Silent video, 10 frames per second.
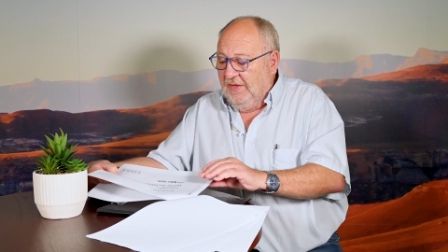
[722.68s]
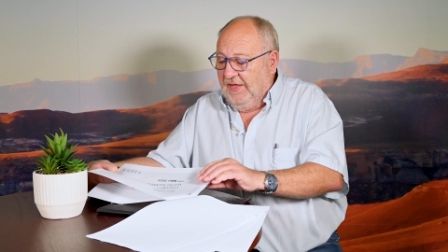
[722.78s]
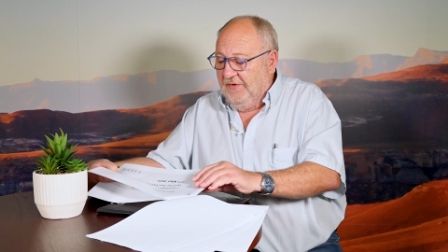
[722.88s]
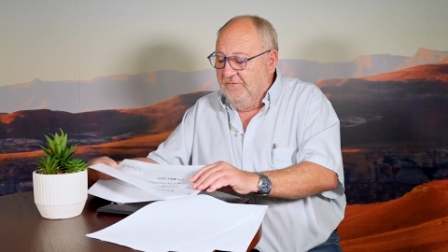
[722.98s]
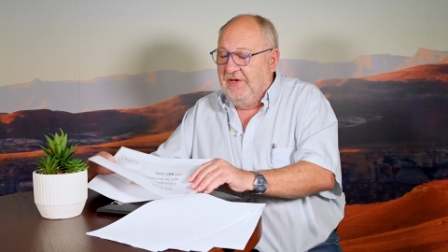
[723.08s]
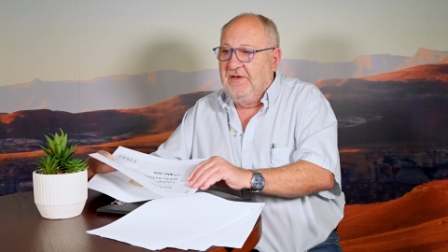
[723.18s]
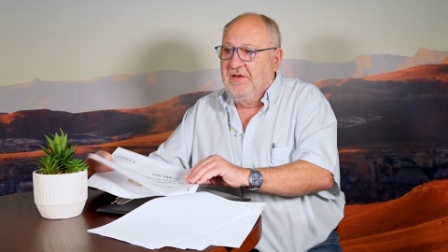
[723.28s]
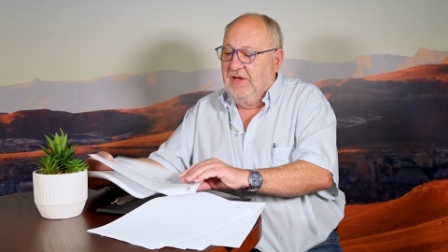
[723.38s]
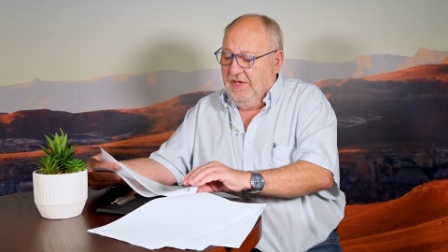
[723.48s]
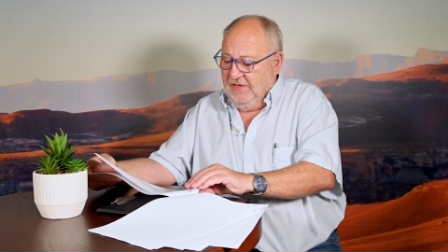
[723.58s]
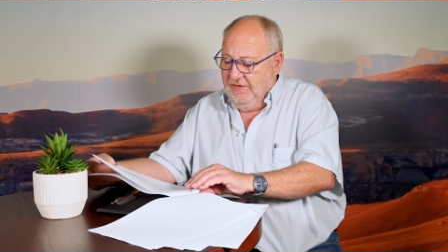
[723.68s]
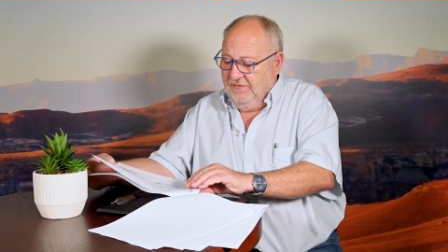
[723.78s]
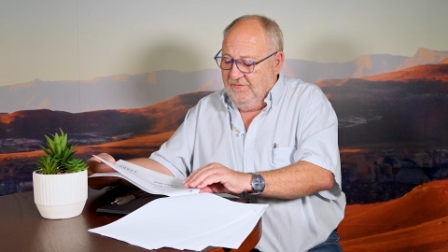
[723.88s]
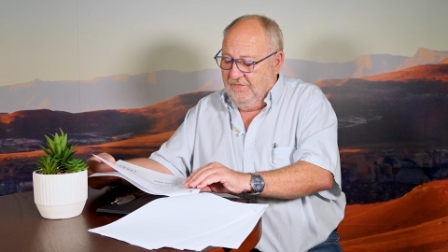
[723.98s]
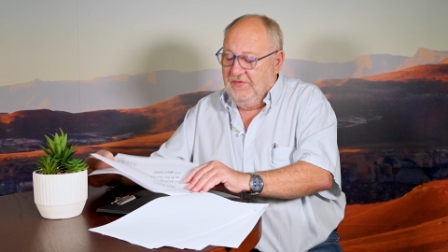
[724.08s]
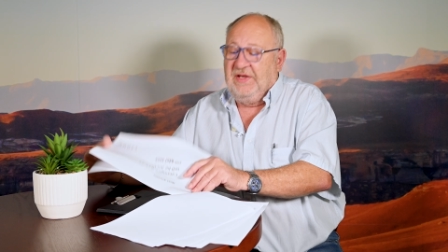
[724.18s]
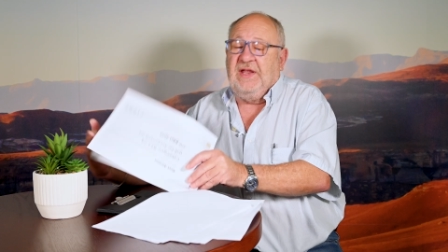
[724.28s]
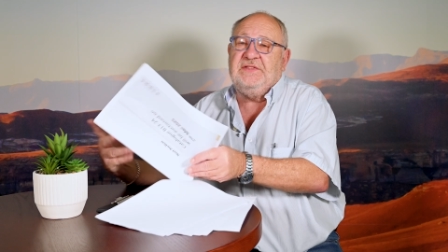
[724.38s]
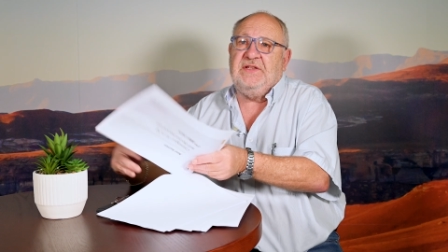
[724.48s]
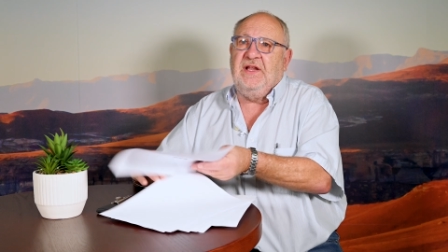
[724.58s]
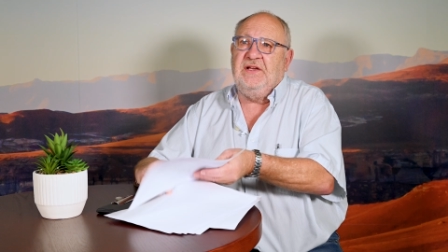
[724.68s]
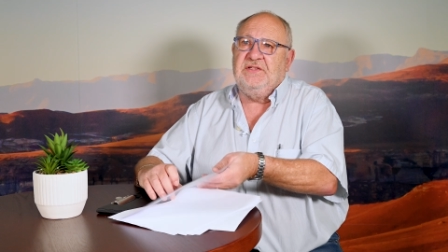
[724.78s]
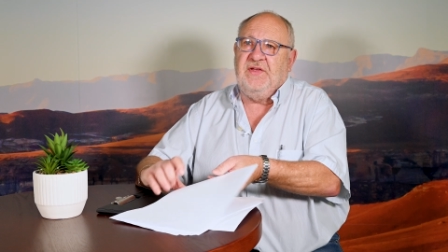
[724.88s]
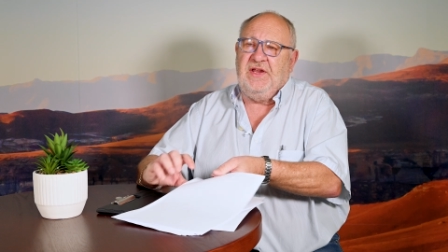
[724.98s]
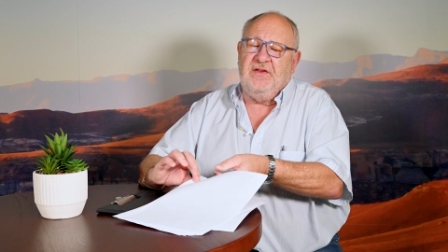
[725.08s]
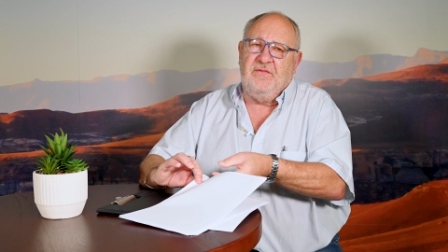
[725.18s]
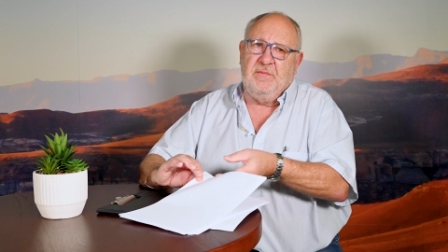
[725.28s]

And then the next sale is the end of